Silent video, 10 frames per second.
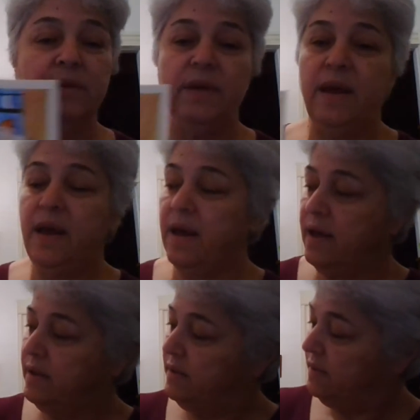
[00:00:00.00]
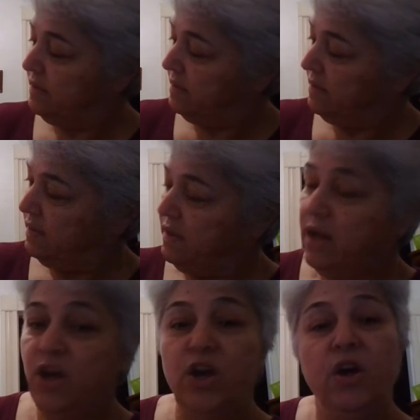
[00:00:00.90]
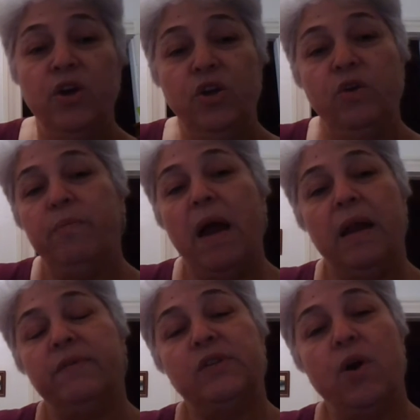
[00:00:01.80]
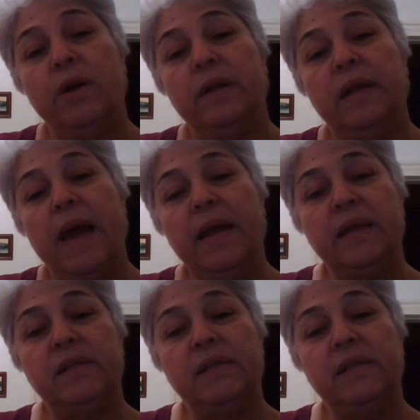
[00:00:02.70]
Yeah. You might have started lighting